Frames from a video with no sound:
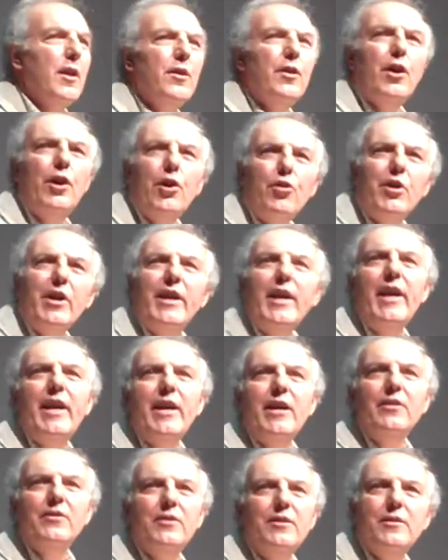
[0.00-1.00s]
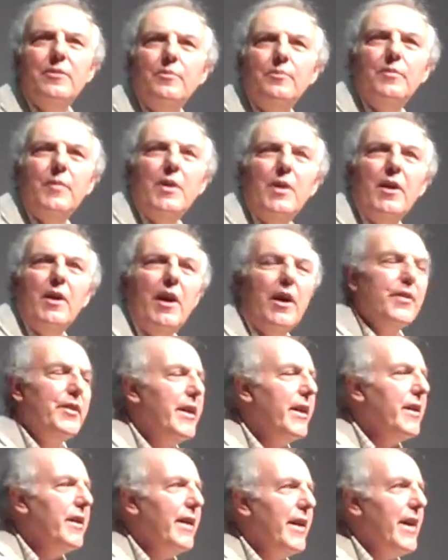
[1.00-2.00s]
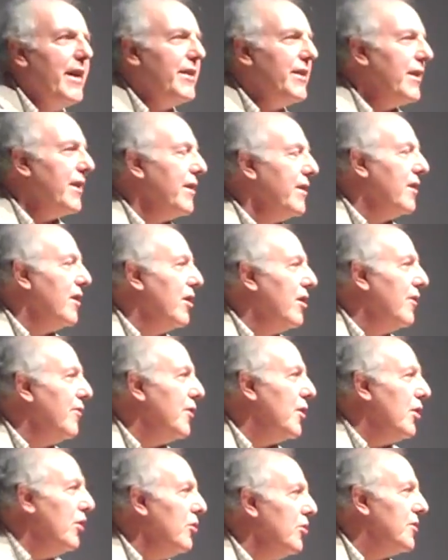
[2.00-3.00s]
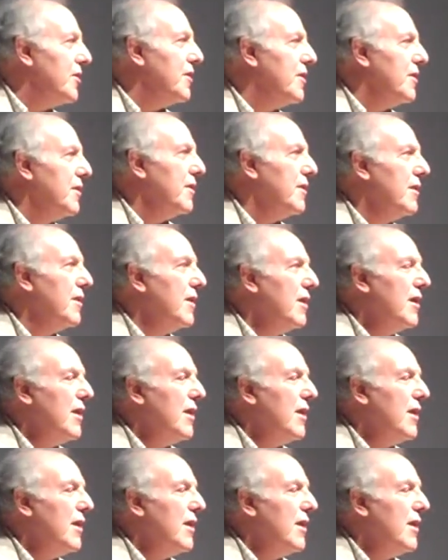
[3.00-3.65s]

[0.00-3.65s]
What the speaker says: The hurricanes on the Atlantic and Gulf coasts